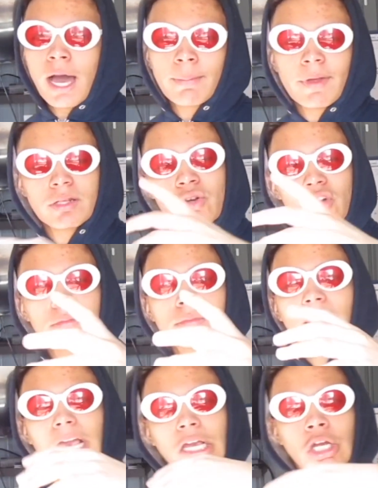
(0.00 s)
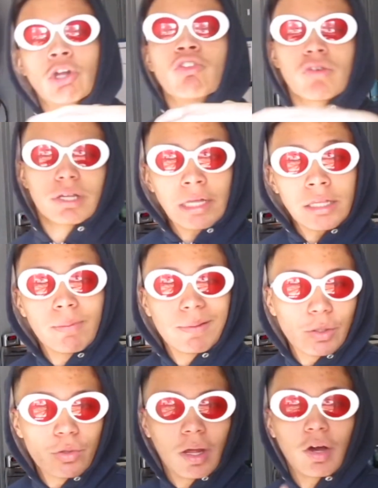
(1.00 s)
not talking about like
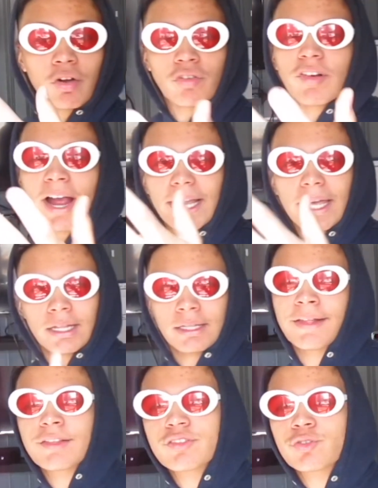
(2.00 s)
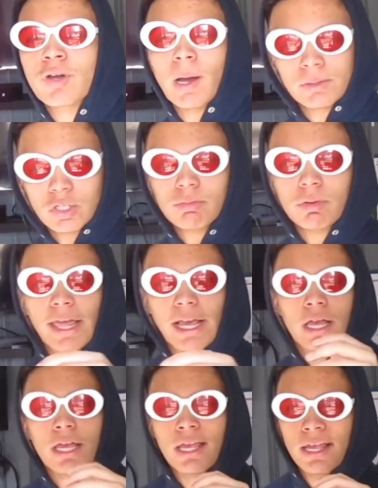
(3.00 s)
somebody who's on crack and addicted to it. I'll talk about like,
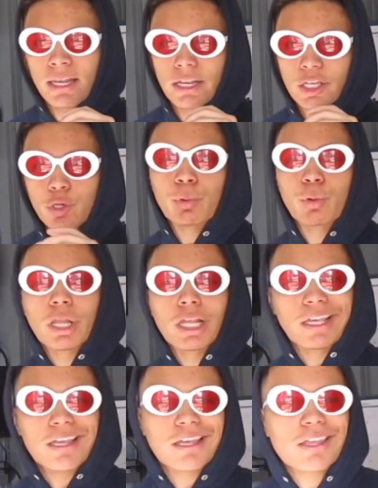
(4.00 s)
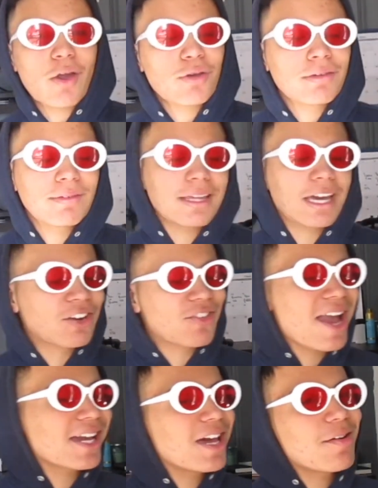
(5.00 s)
yo, bro, like, yo, you really a
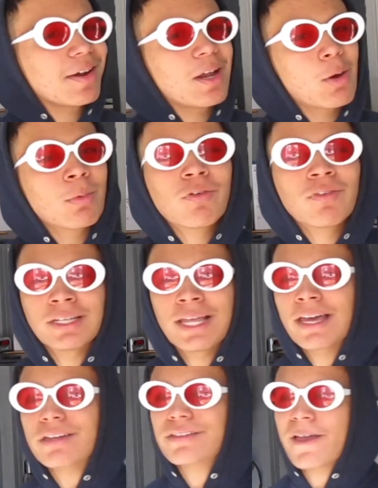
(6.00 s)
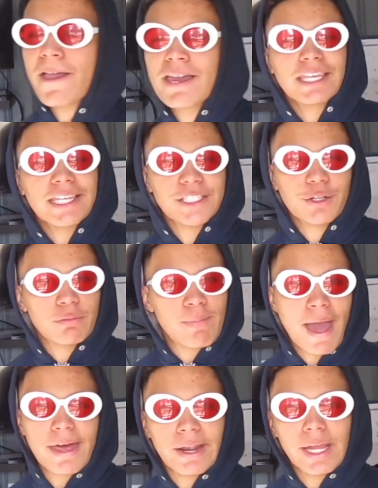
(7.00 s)
crackhead right now, bro. Relax. Get your
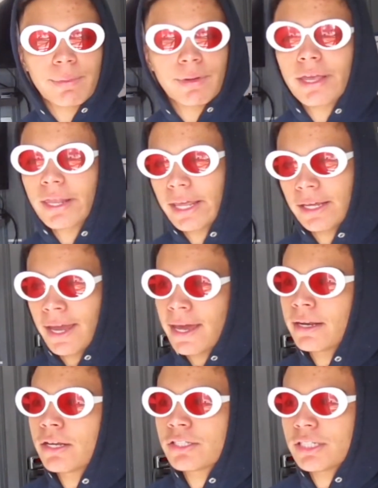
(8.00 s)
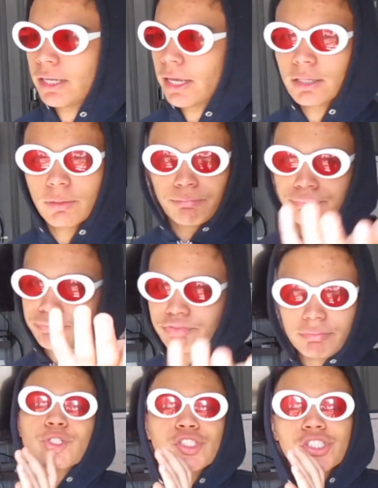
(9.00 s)
mad hyper, your, like, your energy, like,
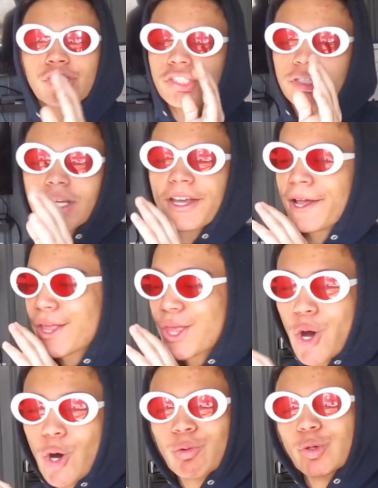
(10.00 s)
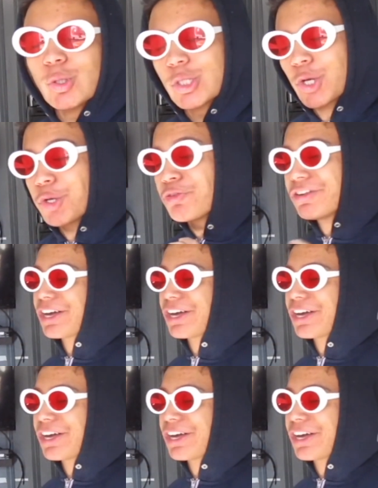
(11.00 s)
you just, yo, bro, you're really a